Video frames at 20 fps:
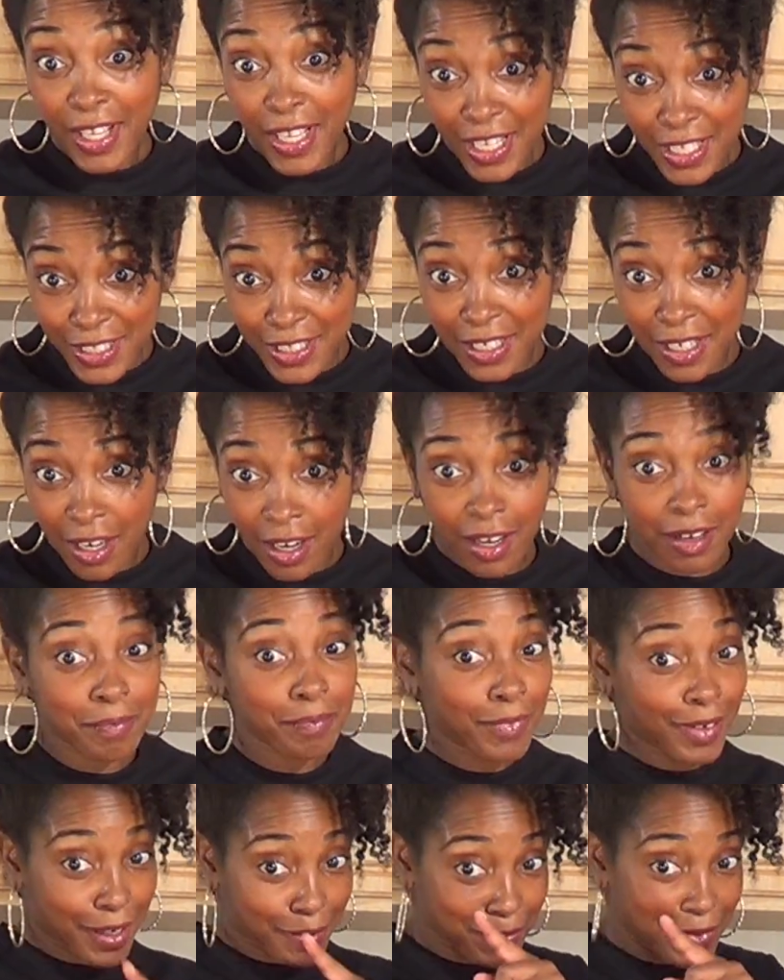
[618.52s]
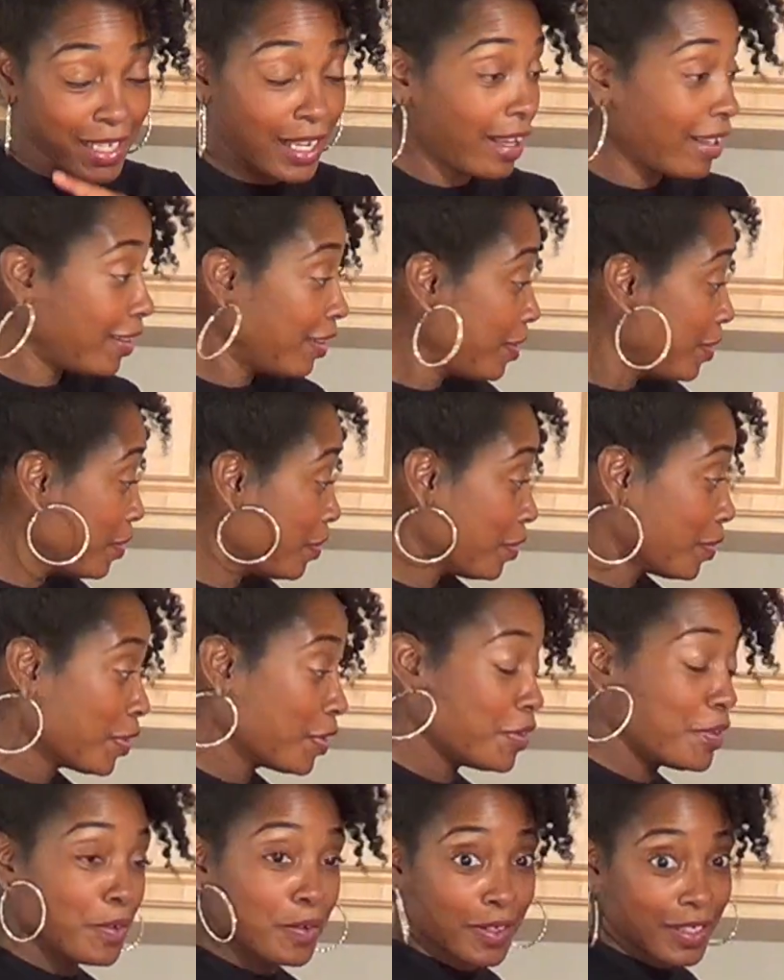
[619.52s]
It's a cup. I'm telling you, you
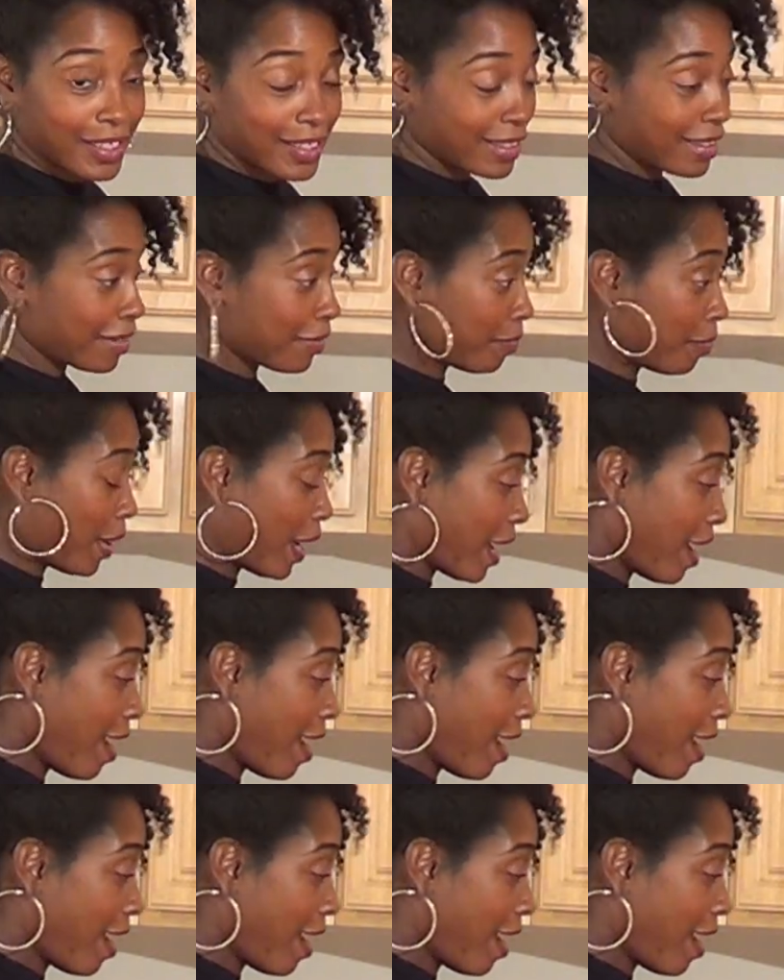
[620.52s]
can do this stuff by